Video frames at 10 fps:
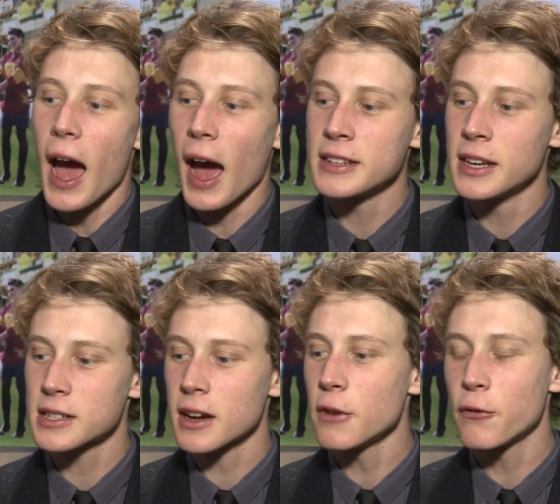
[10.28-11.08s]
and has
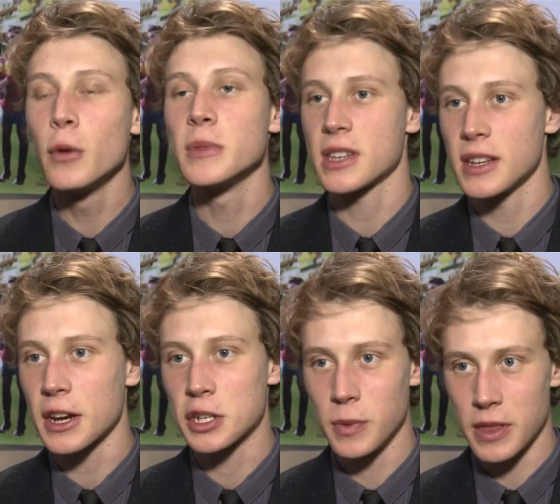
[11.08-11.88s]
kind of formed this
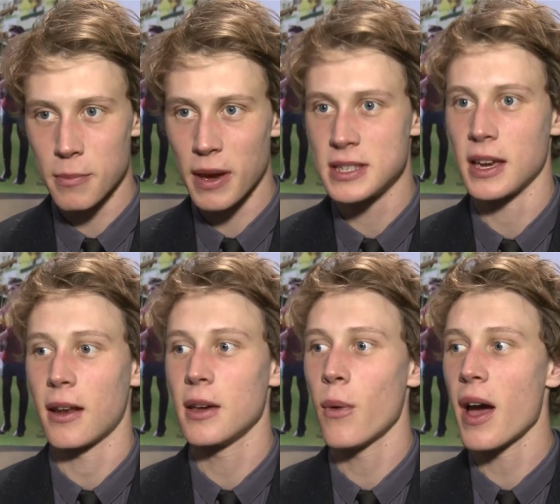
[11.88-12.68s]
connection with him
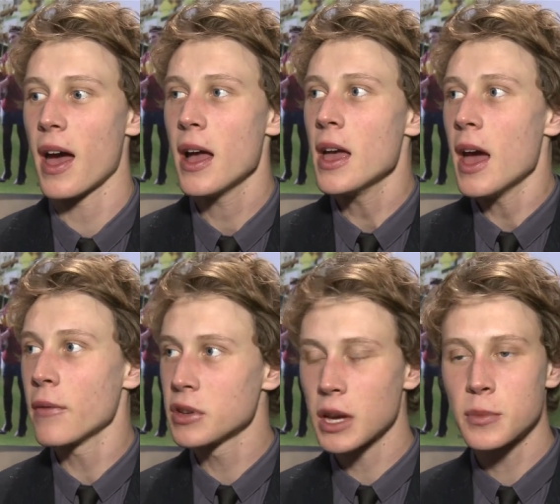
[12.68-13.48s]
basically where
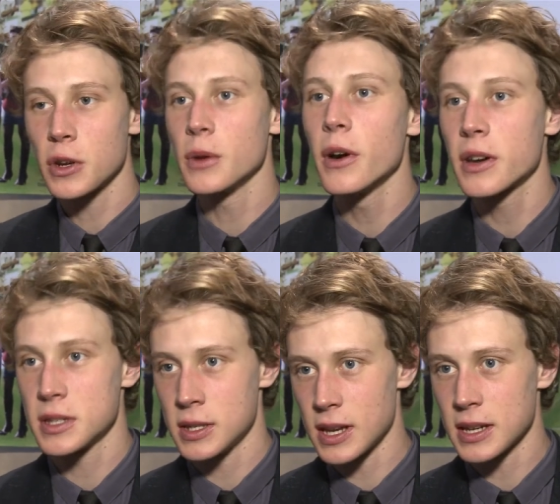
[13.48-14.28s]
every time Jonny
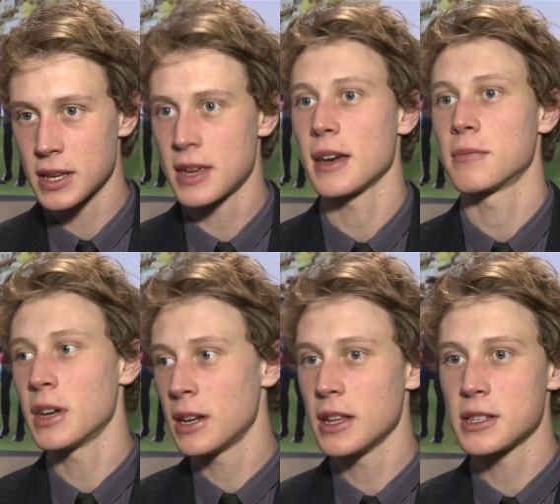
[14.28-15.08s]
Wilkinson takes a kick
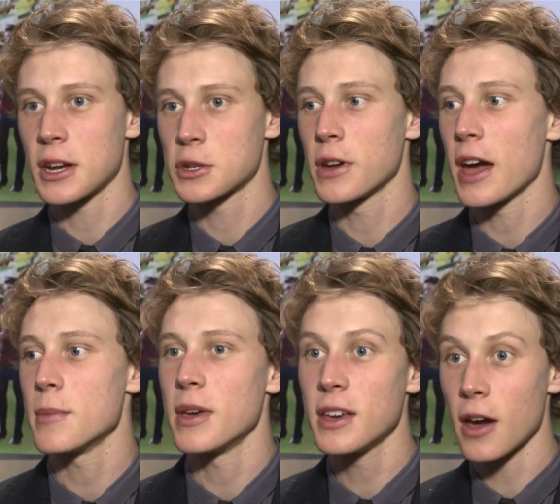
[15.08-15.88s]
in an international
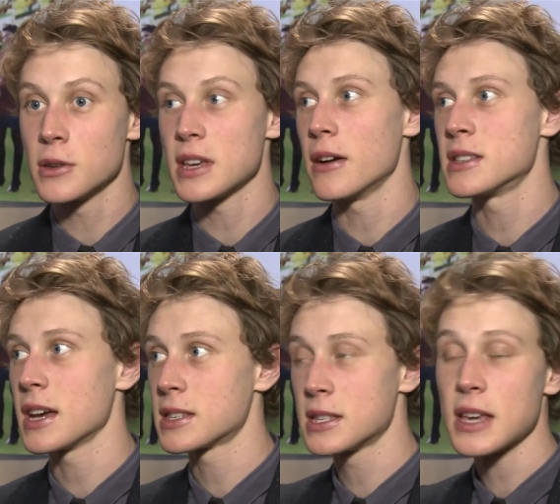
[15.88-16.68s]
game he goes out and
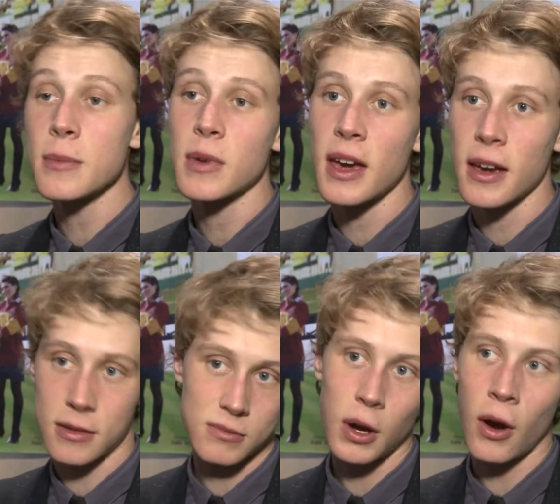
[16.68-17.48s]
takes the same kick
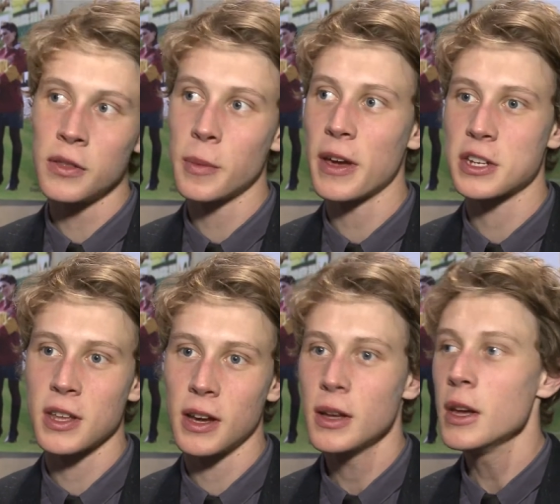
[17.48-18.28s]
on the pitch
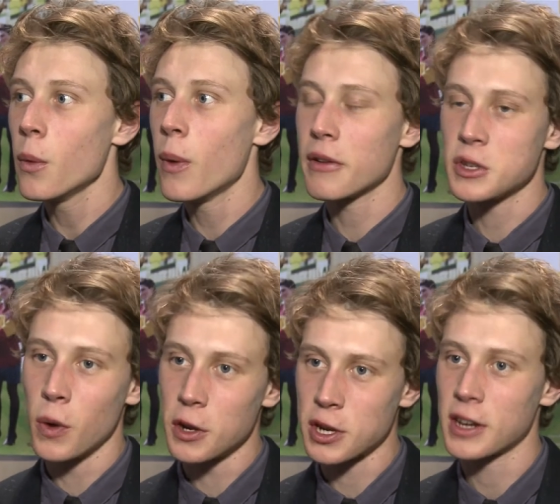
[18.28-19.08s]
that where he's
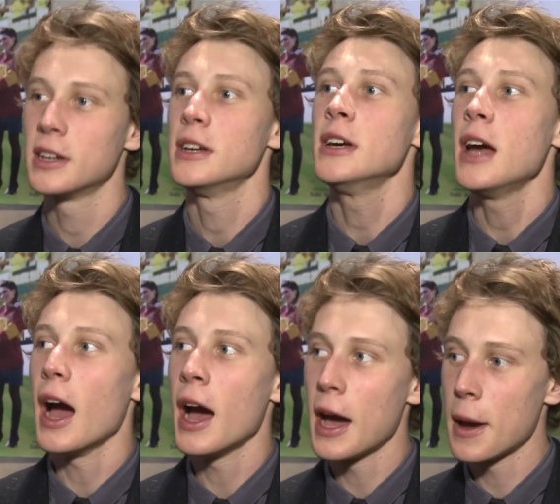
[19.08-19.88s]
watching
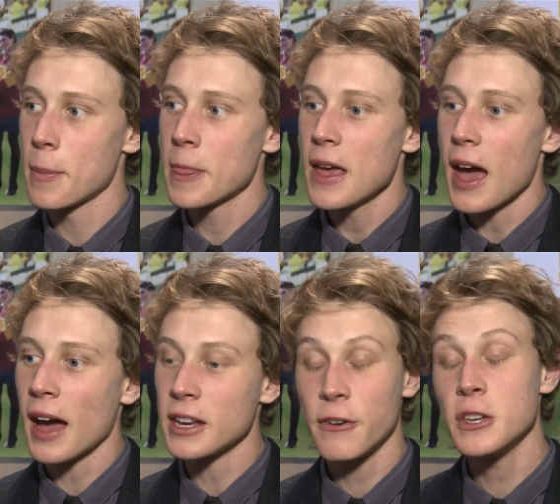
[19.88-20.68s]
um,
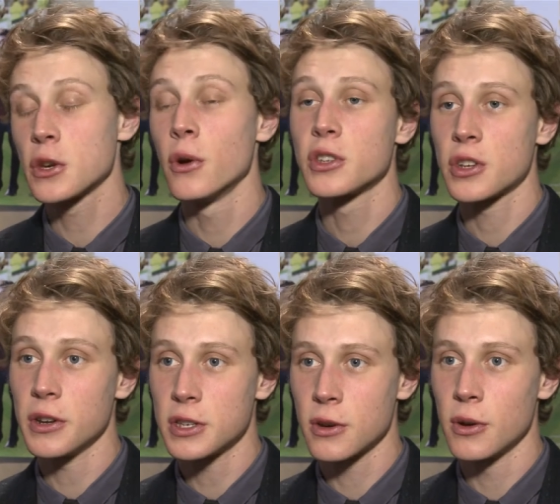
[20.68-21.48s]
and if he scores
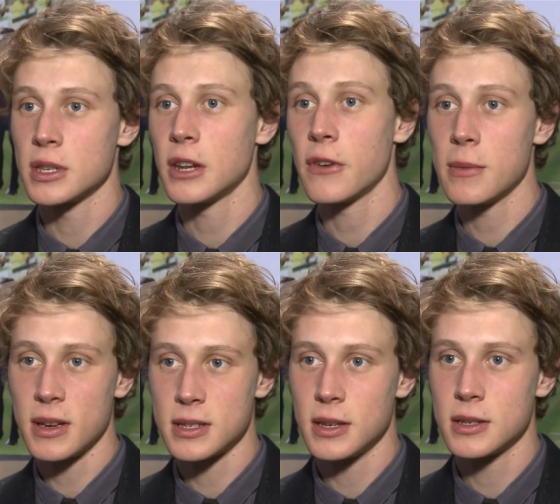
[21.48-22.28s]
Jonny scores and if he
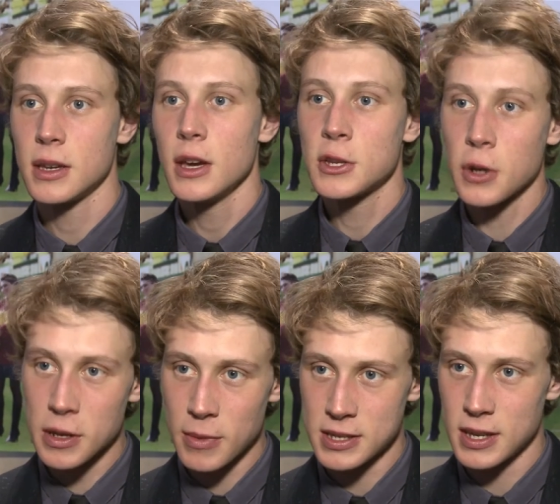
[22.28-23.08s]
misses
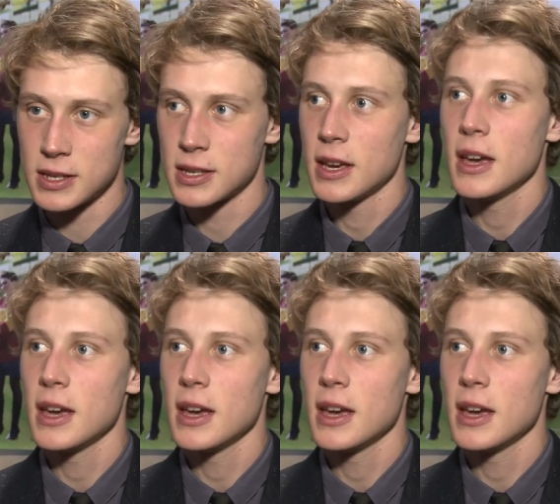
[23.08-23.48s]
Jonny misses